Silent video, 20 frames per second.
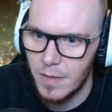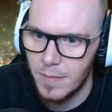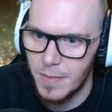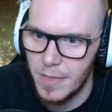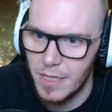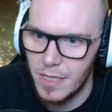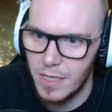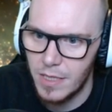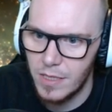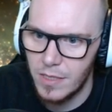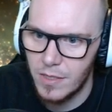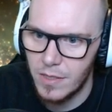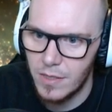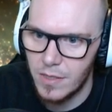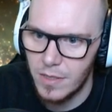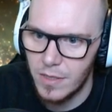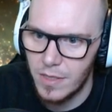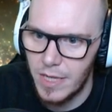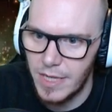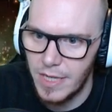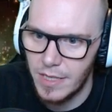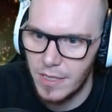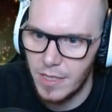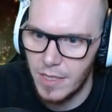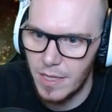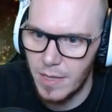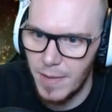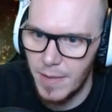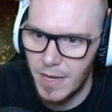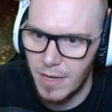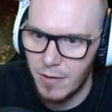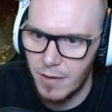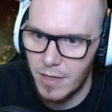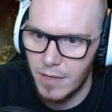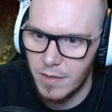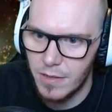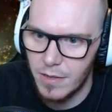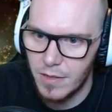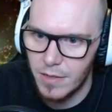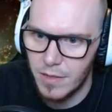because it's in the
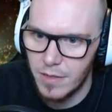background.